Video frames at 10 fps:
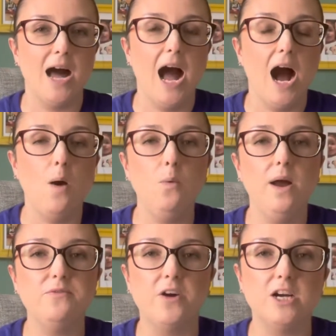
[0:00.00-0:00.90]

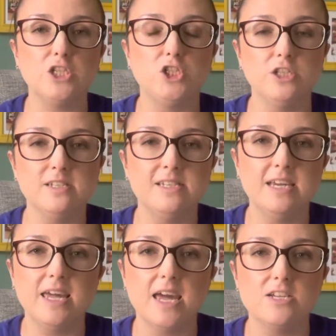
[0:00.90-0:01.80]
However, just
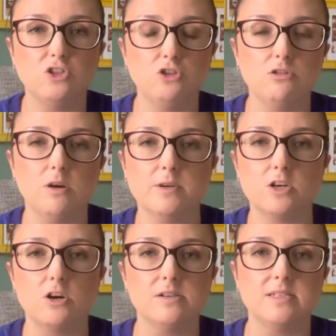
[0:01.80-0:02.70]
in case you come
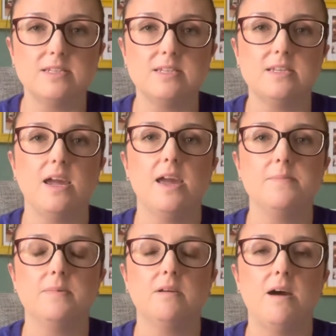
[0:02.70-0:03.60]
across the
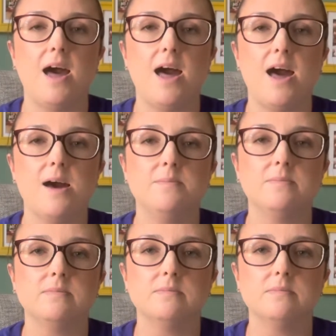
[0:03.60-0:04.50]
same
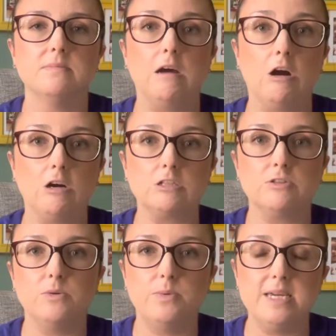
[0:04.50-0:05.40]
hurdle
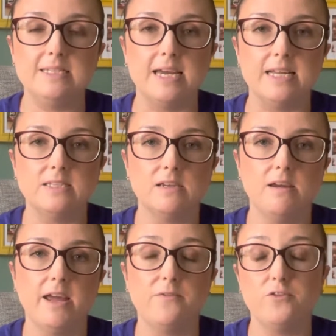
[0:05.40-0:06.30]
that we did,
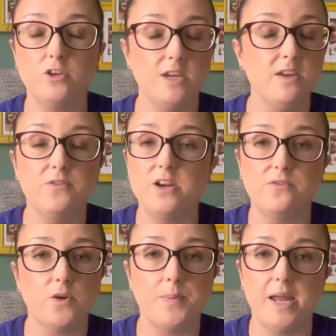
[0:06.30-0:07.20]
even
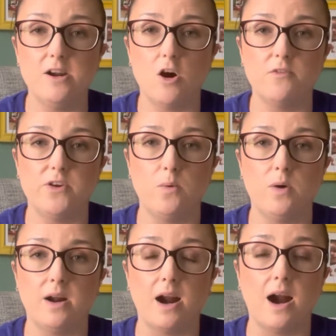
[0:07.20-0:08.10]
if you're paying it off in a
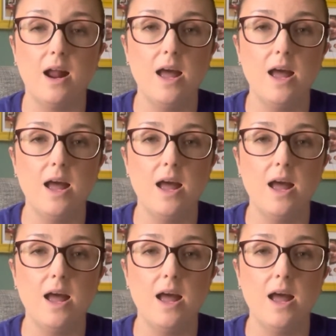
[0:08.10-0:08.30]
1 hour,